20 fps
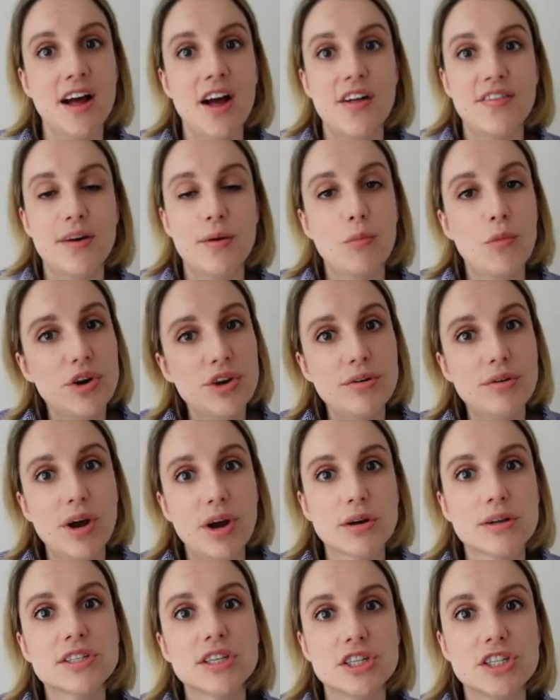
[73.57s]
then what you're
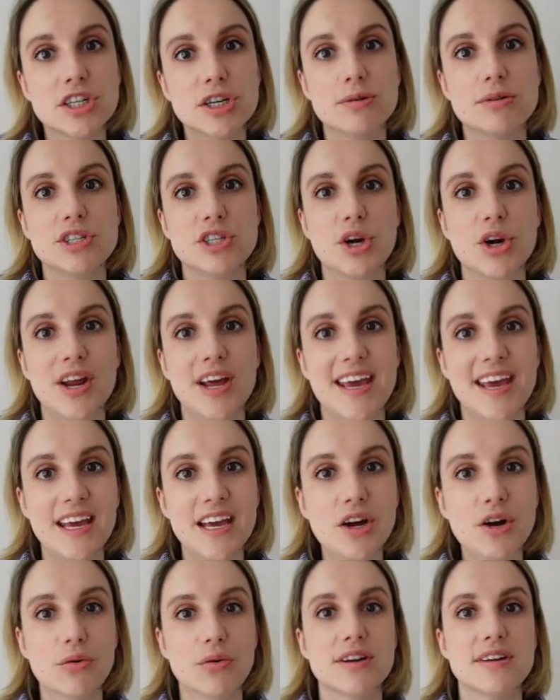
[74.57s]
going to do is you're going to
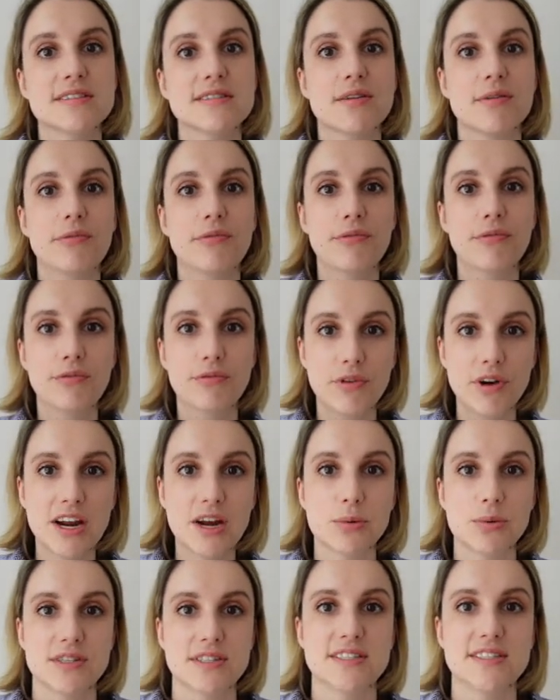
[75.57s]
increase the
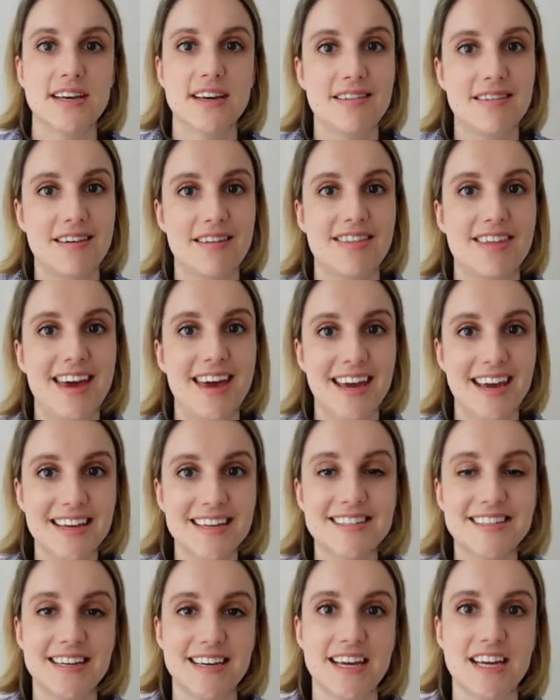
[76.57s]
frequency that they're
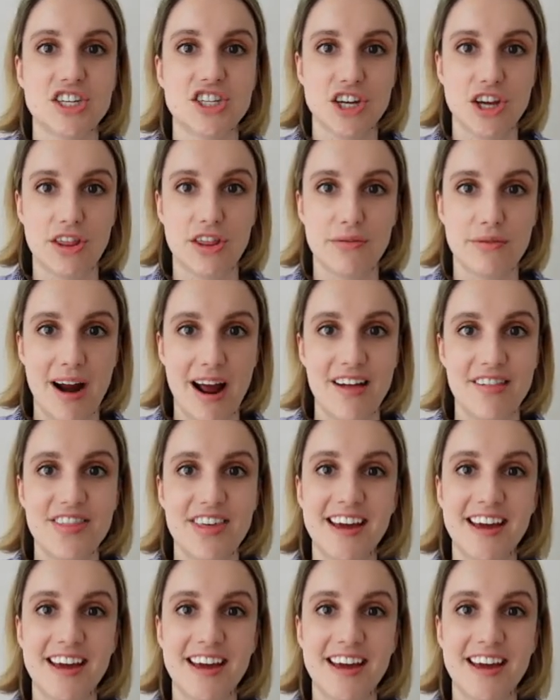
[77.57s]
hitting each other at.